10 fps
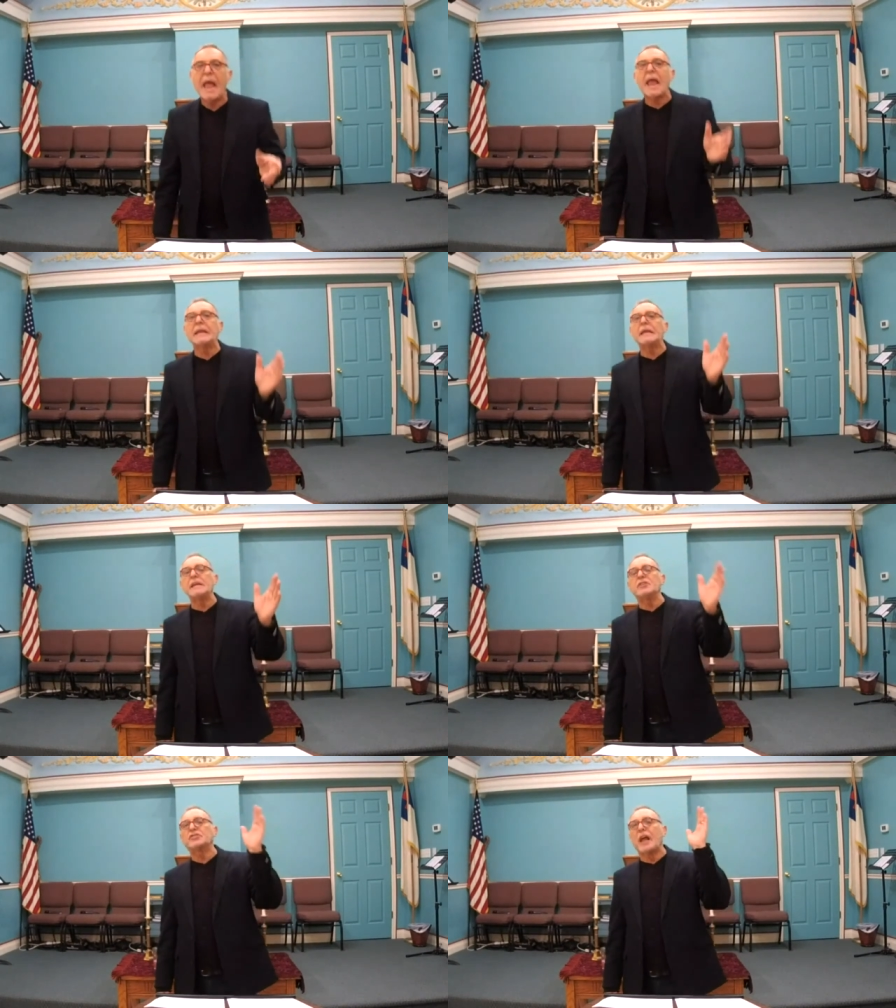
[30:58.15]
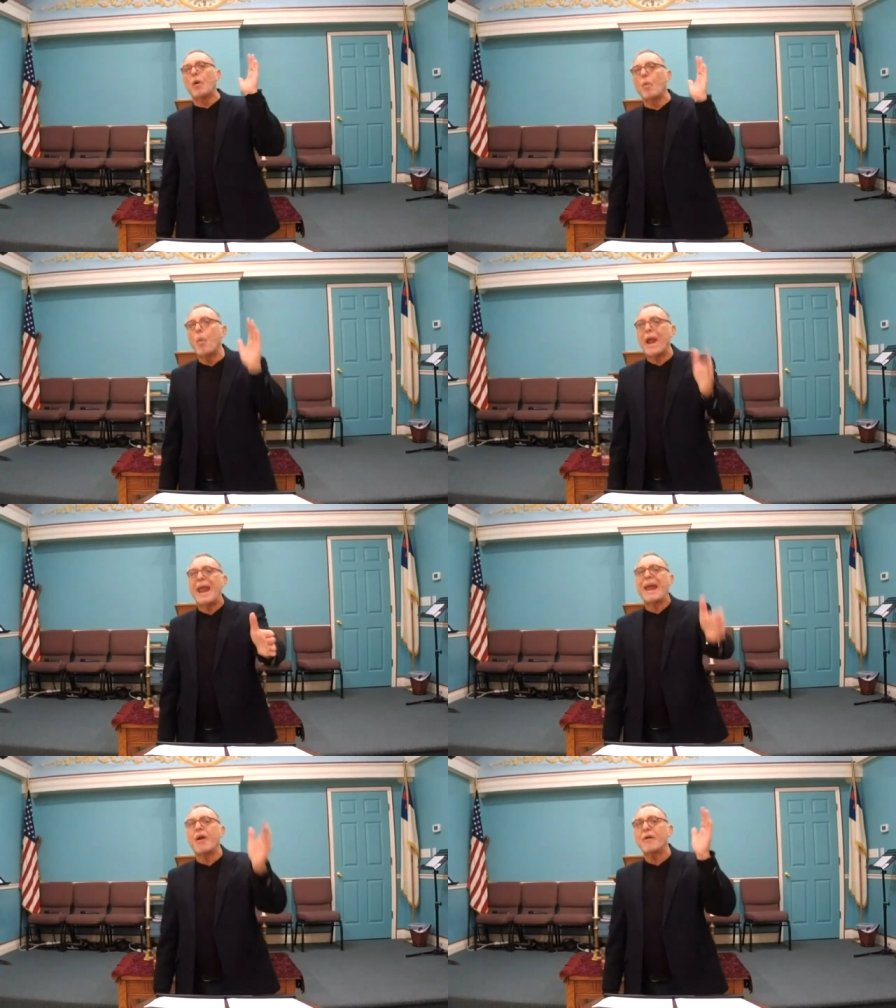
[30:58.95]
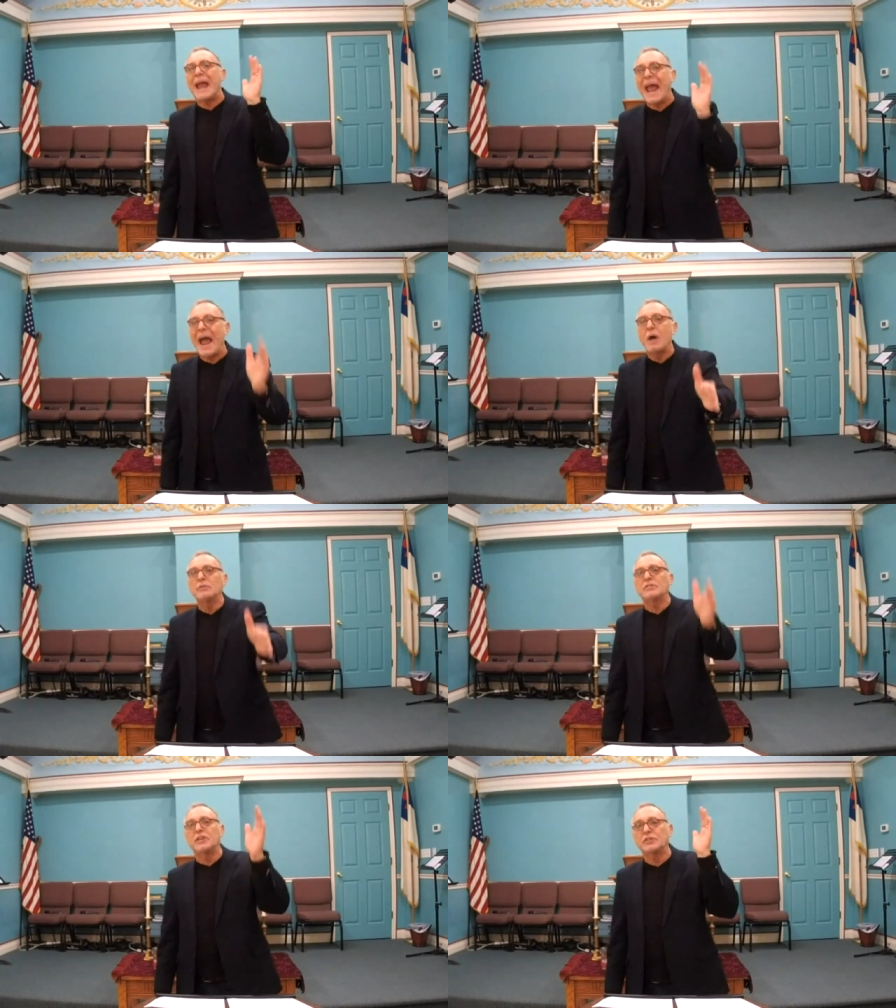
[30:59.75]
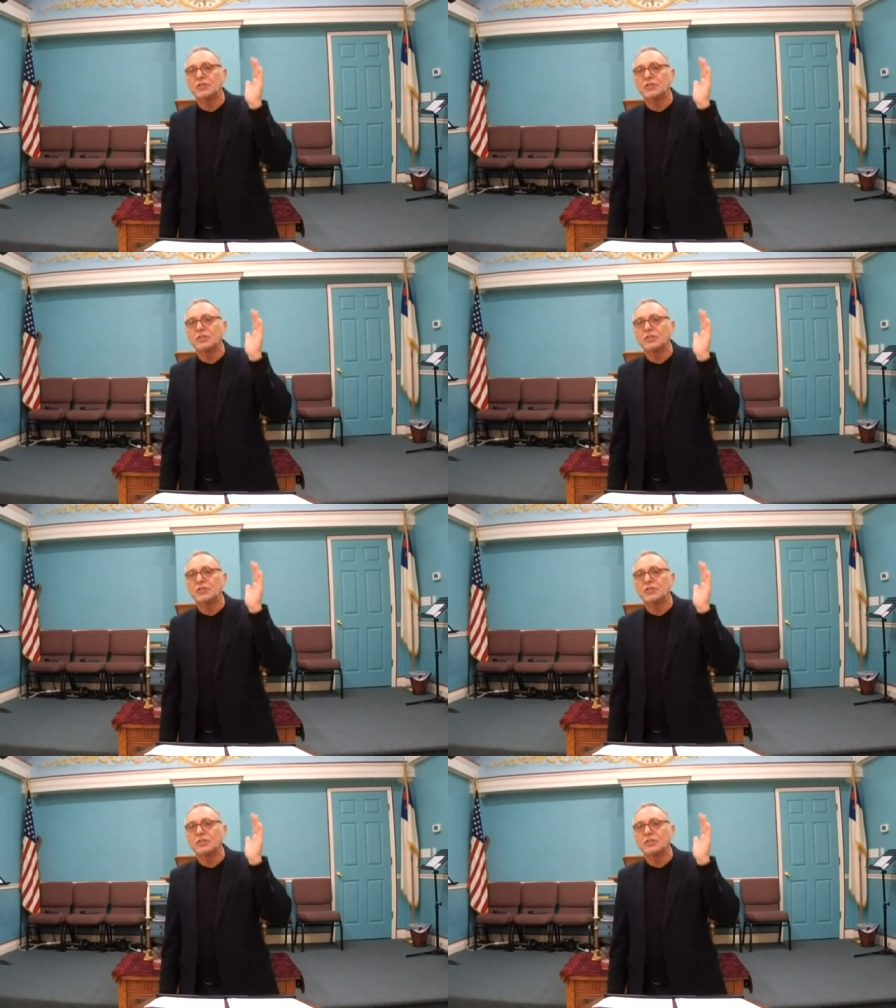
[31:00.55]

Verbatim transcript: and he shall wear out the